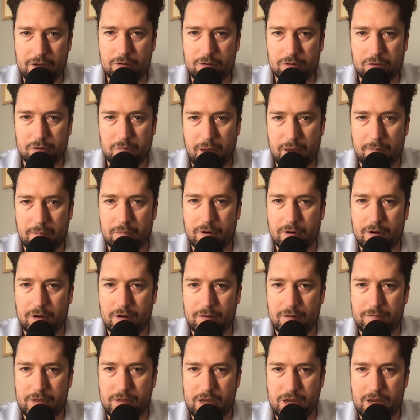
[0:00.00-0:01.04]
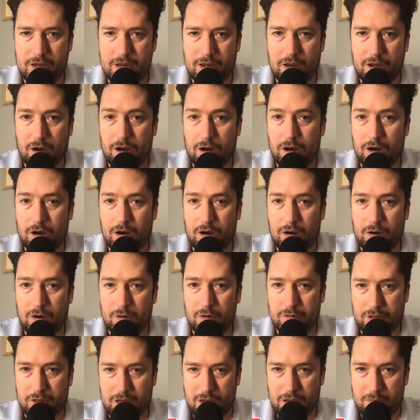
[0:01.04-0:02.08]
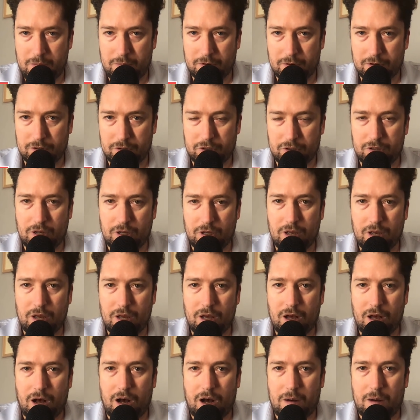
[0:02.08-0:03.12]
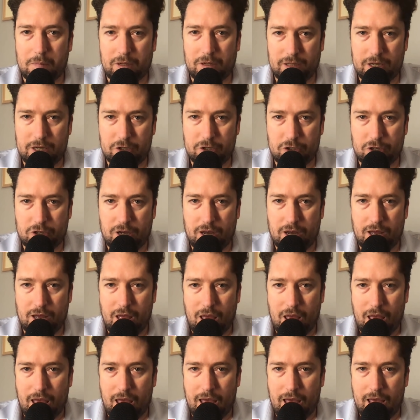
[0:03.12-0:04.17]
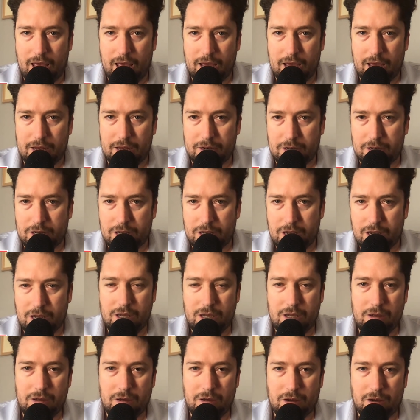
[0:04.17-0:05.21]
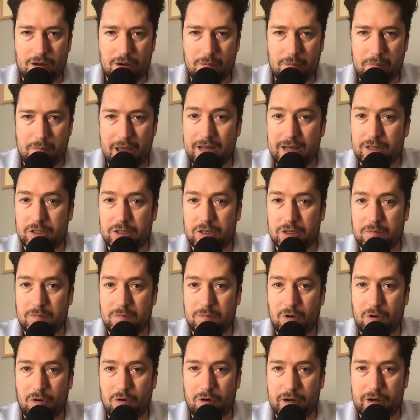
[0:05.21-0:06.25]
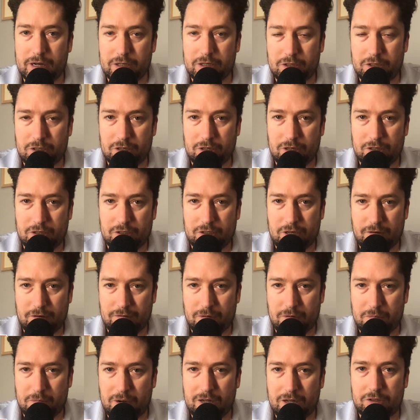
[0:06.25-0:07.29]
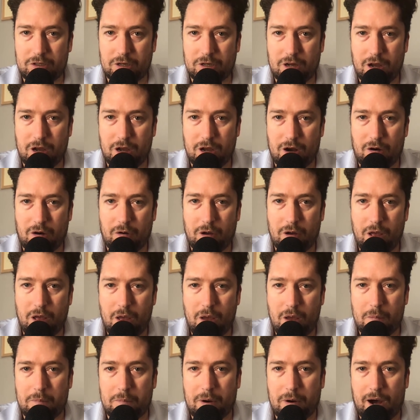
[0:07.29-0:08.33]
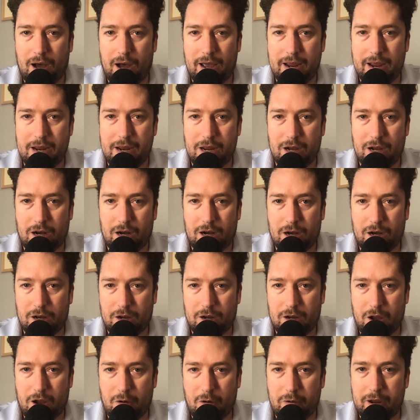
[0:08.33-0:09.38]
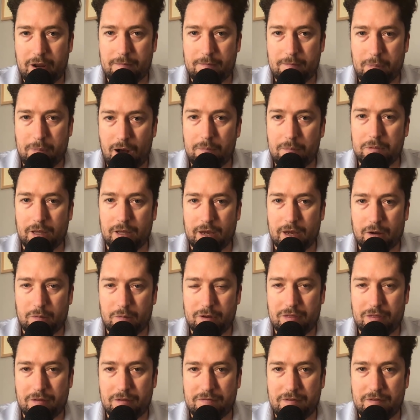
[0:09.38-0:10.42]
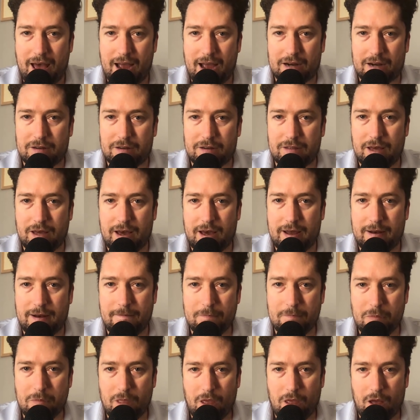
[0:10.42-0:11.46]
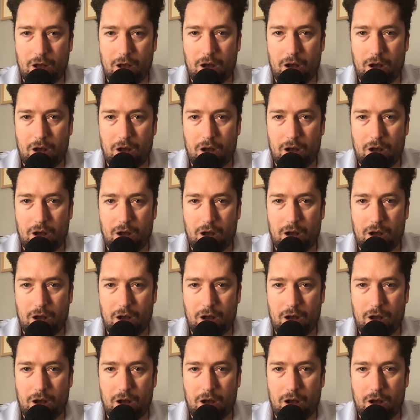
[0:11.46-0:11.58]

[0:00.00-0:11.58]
He was a member of the Oath Keepers militia, and he made some noise several months ago by going public with the fact that